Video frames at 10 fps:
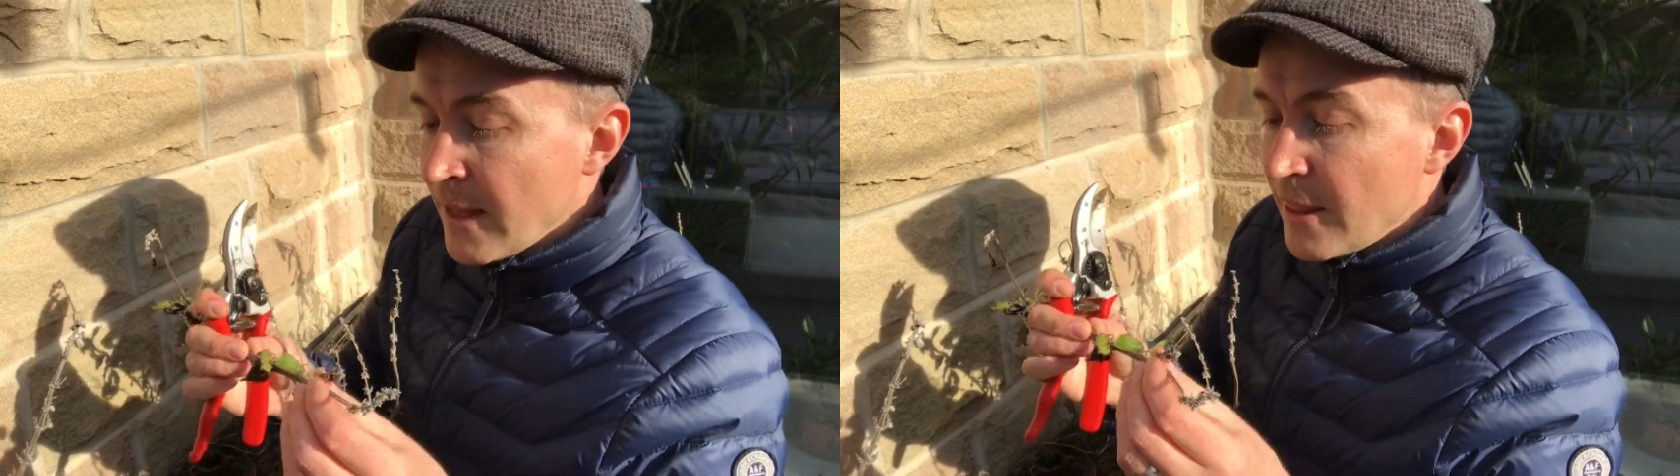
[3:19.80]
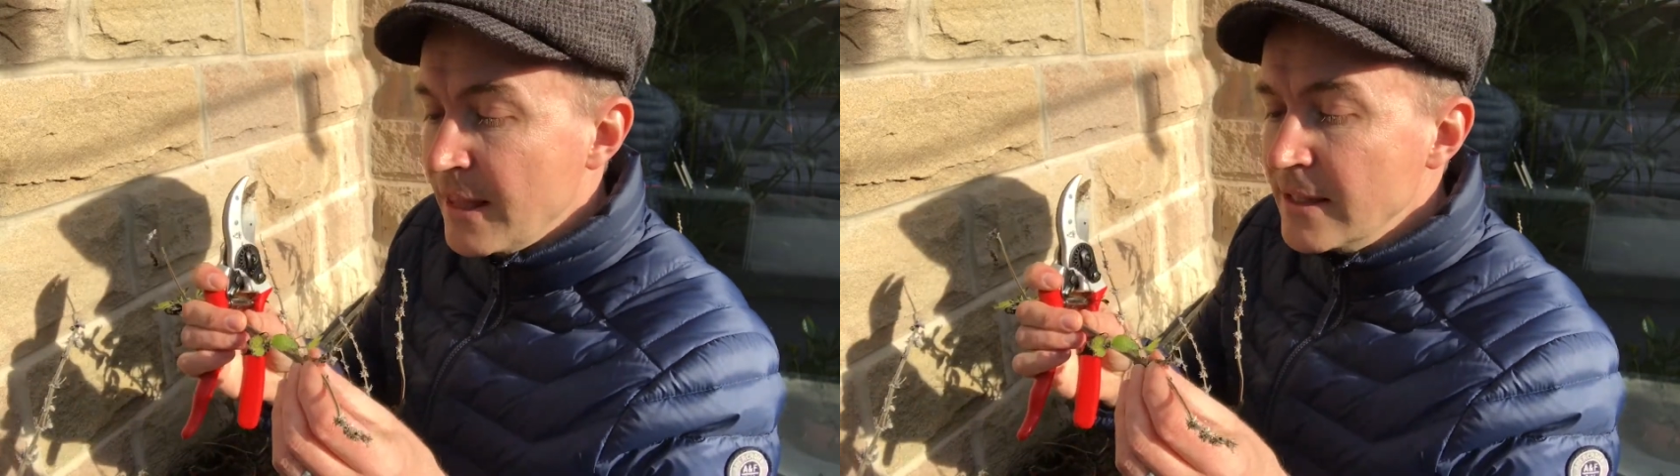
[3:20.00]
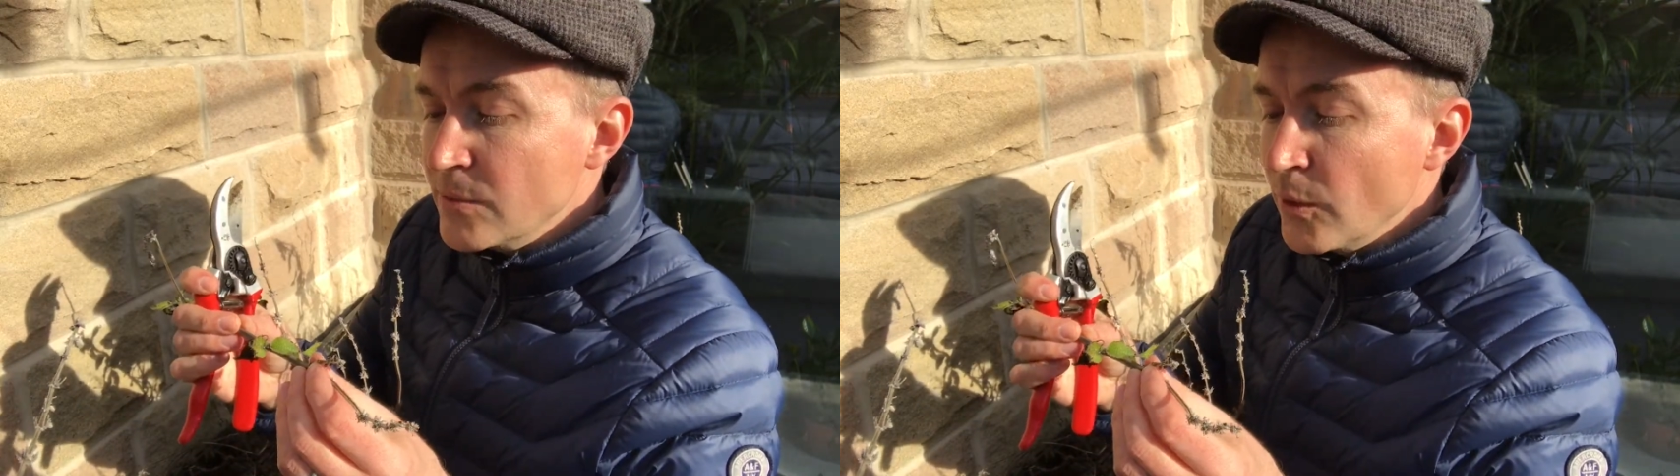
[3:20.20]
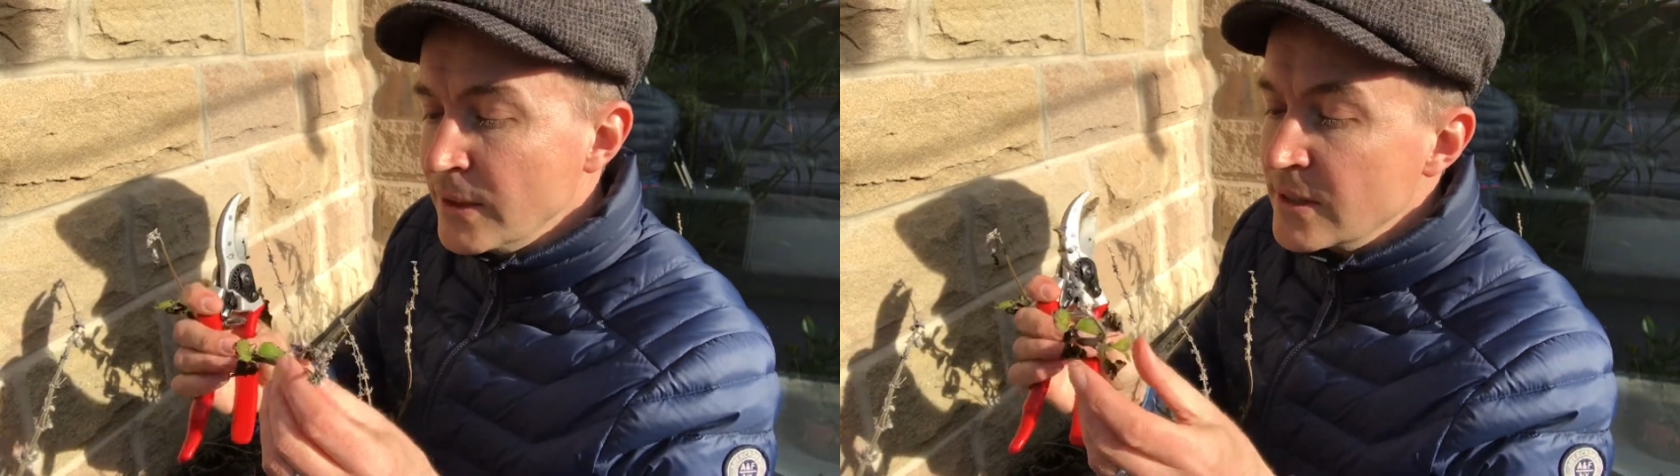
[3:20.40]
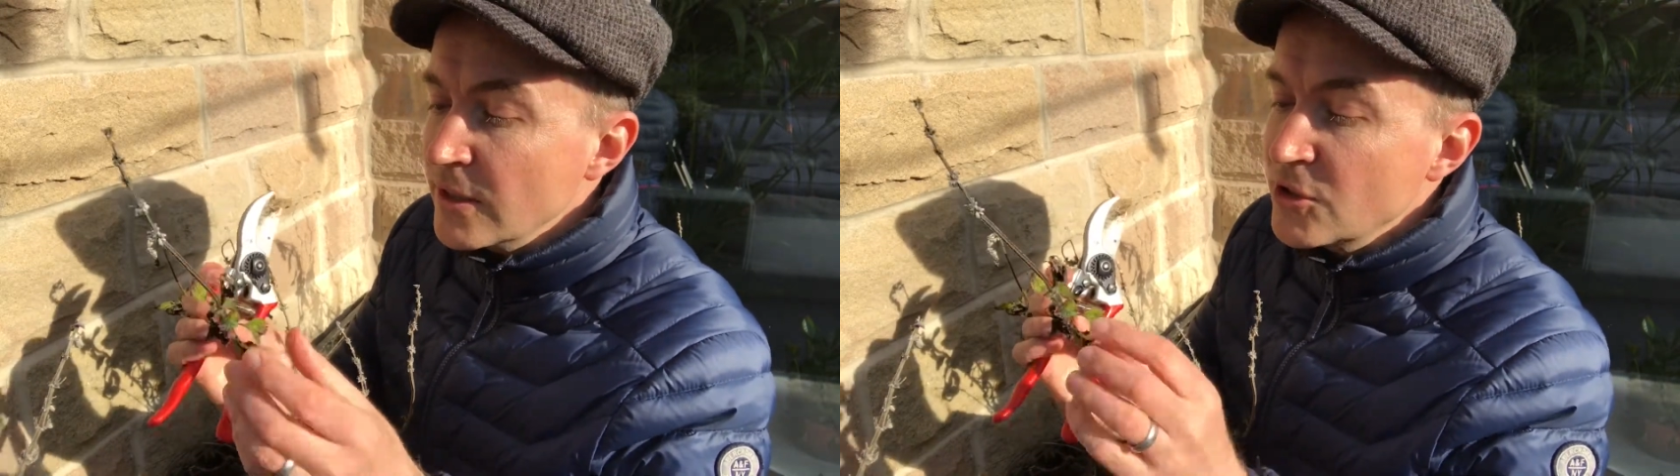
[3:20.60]
These
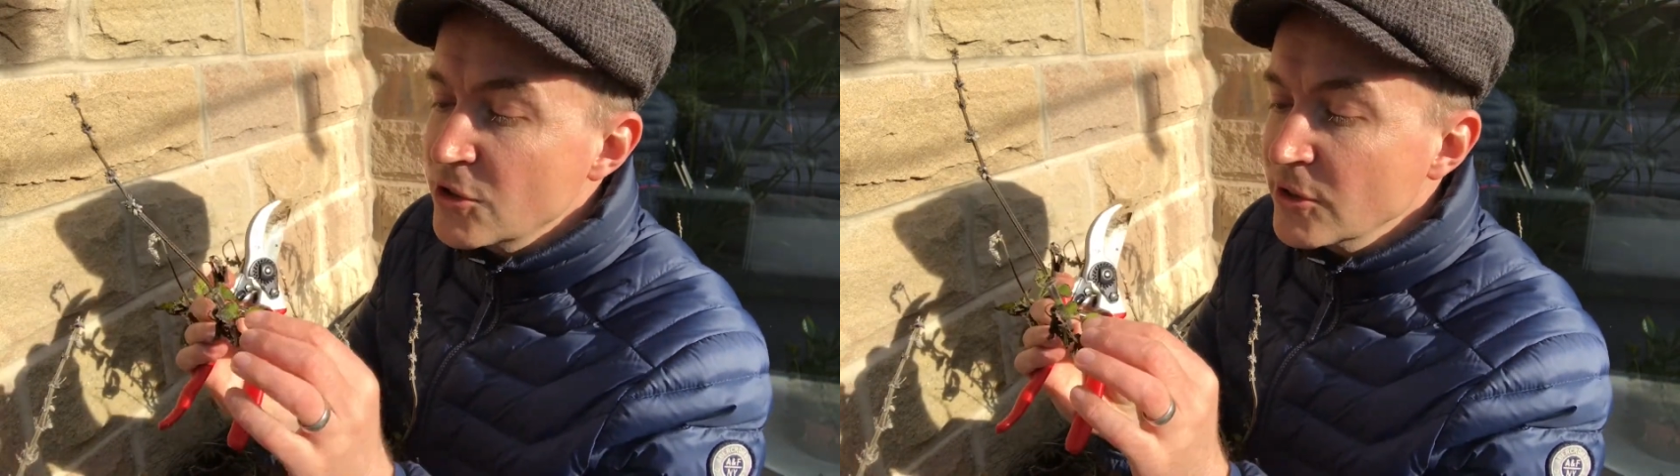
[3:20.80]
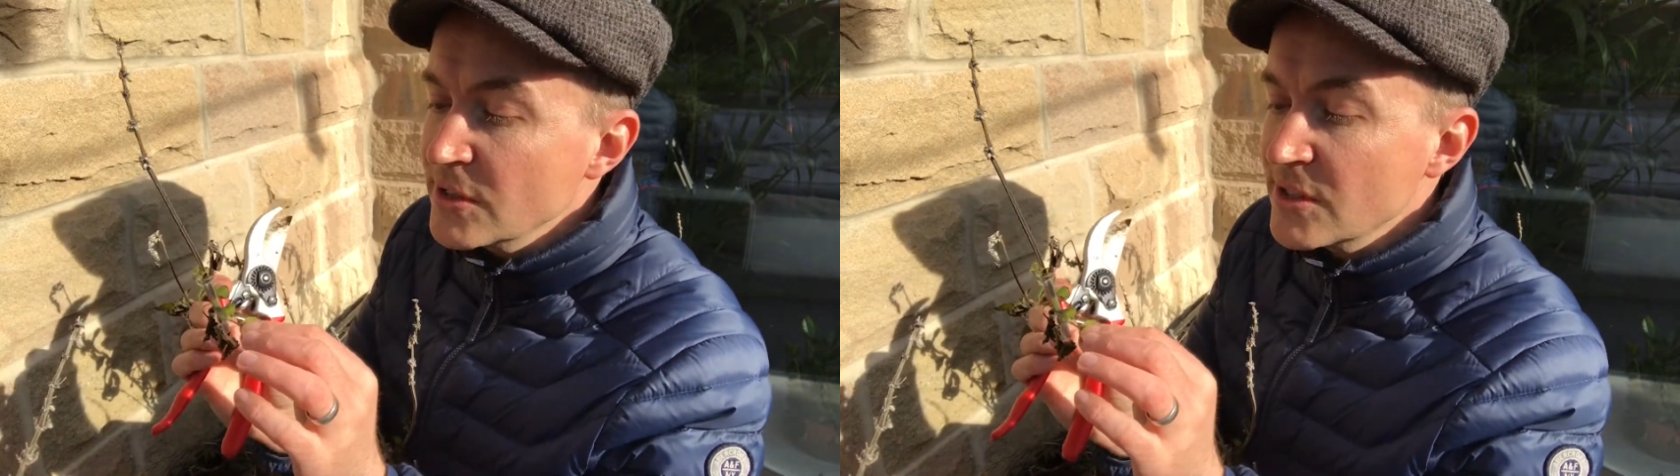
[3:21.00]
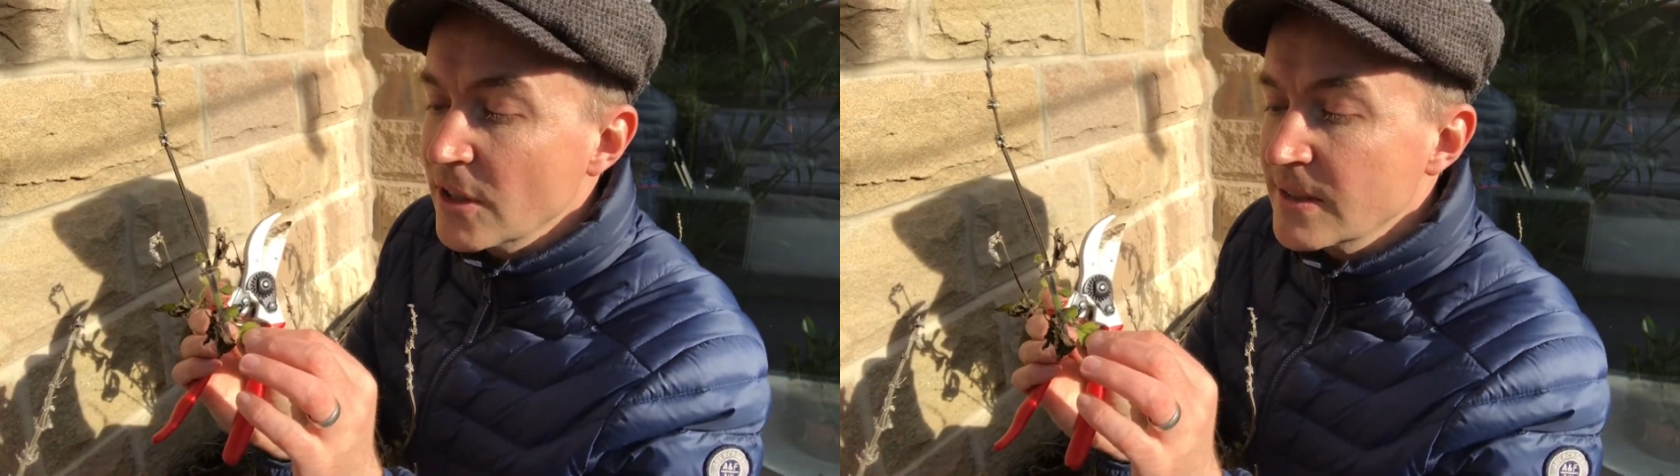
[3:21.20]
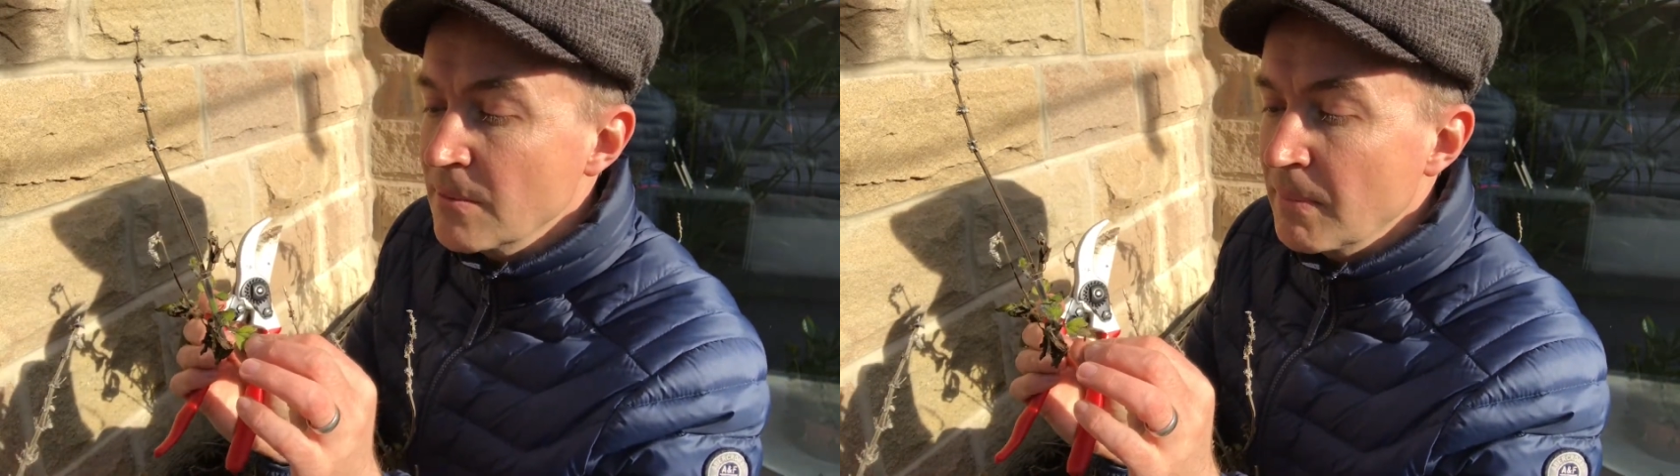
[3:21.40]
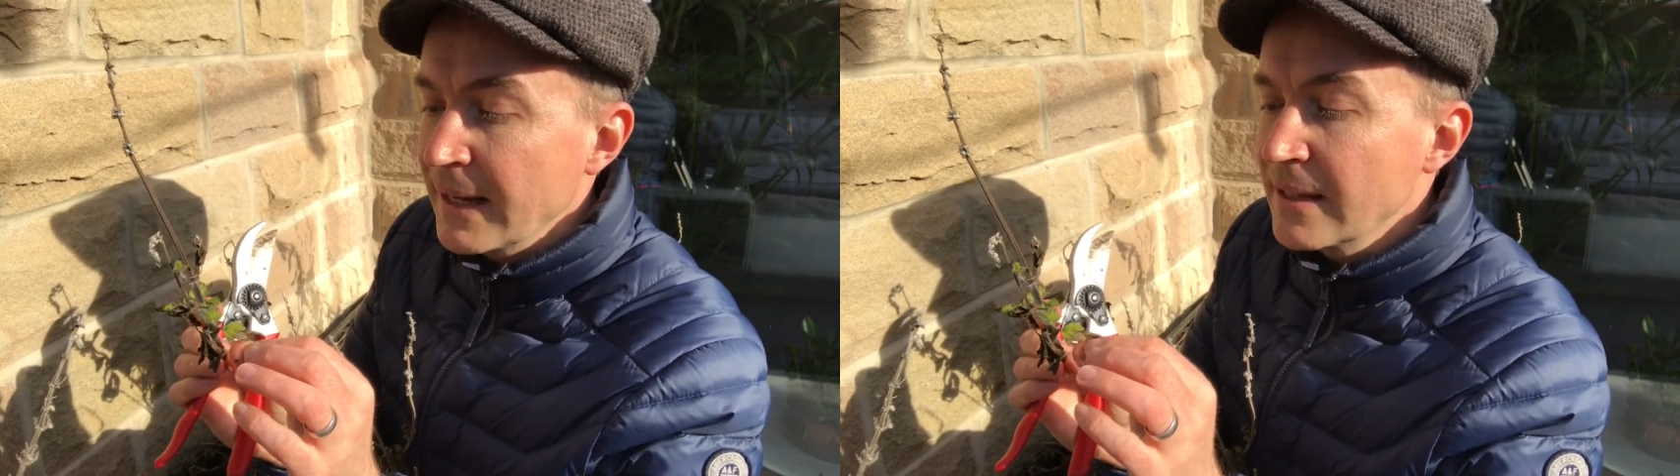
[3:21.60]
ones are just starting
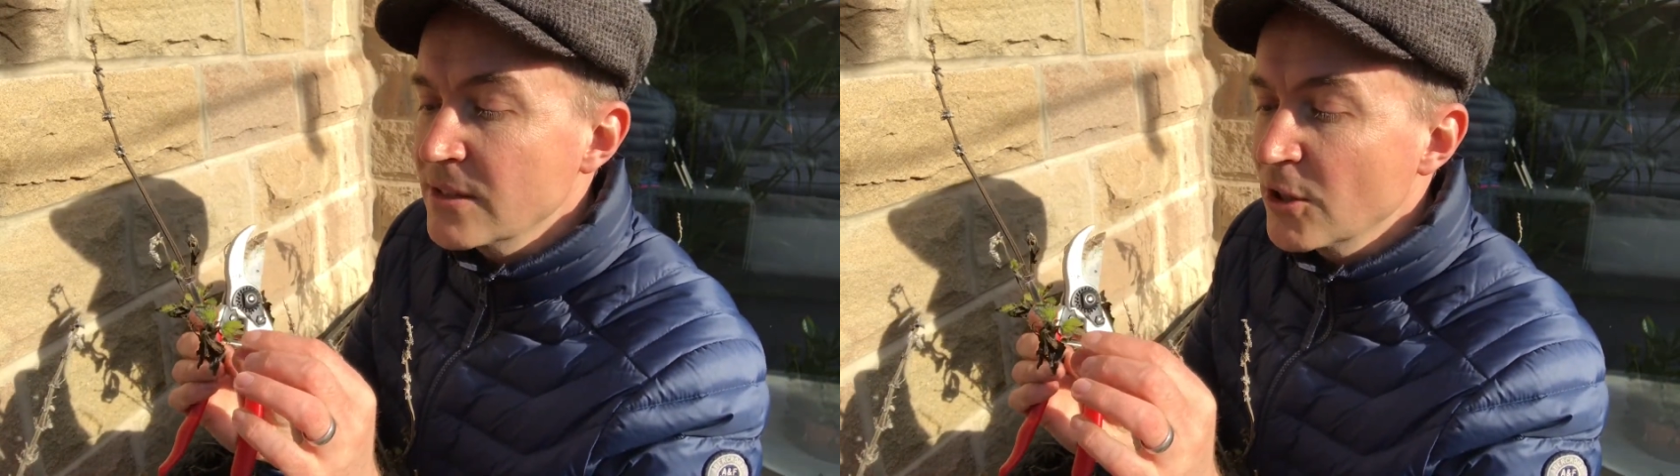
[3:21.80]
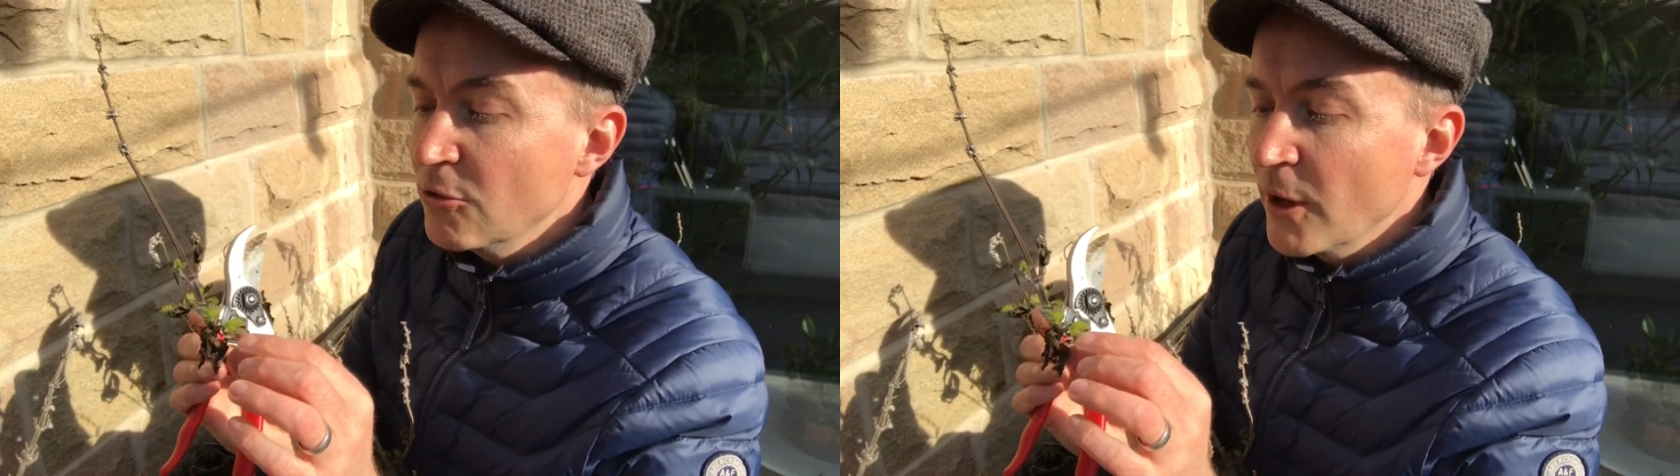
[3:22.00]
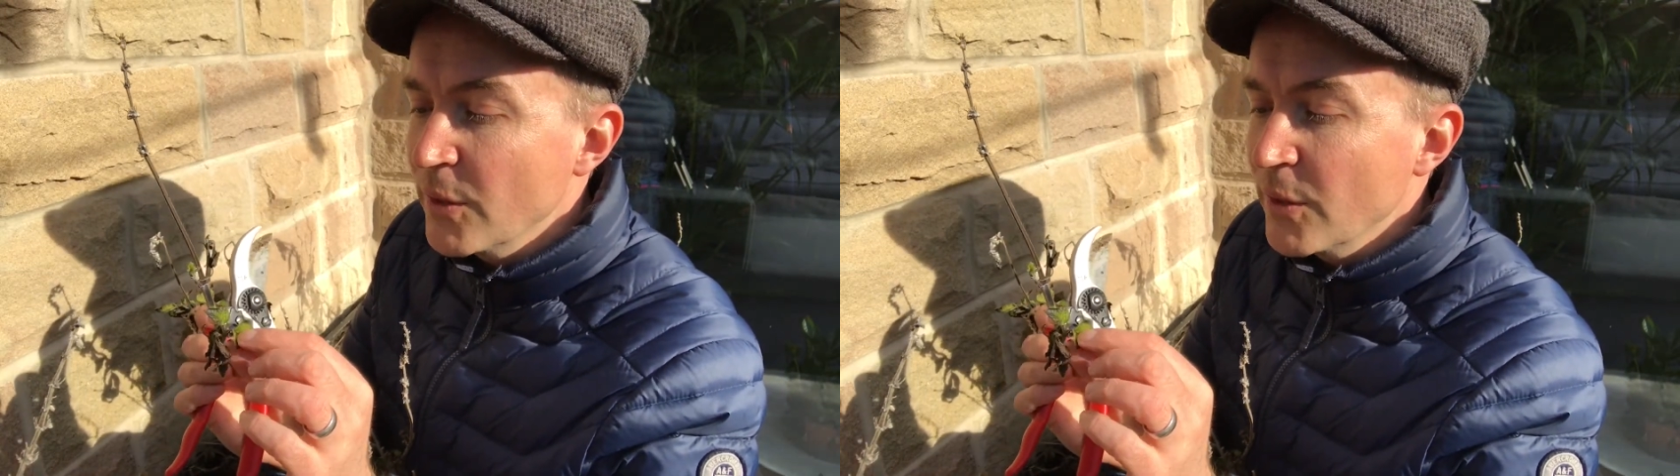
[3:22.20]
back into growth.